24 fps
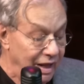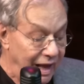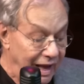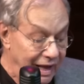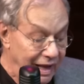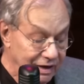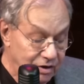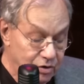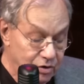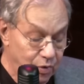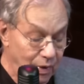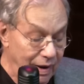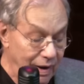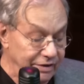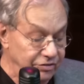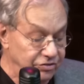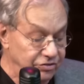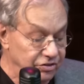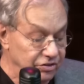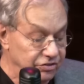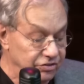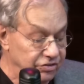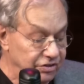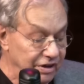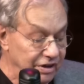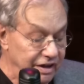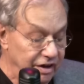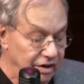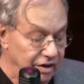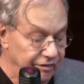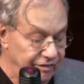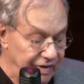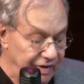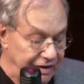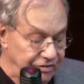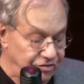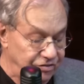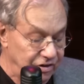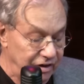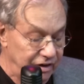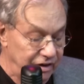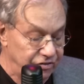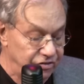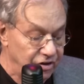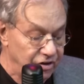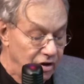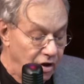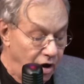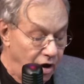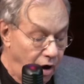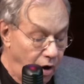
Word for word: and crisis interventionists.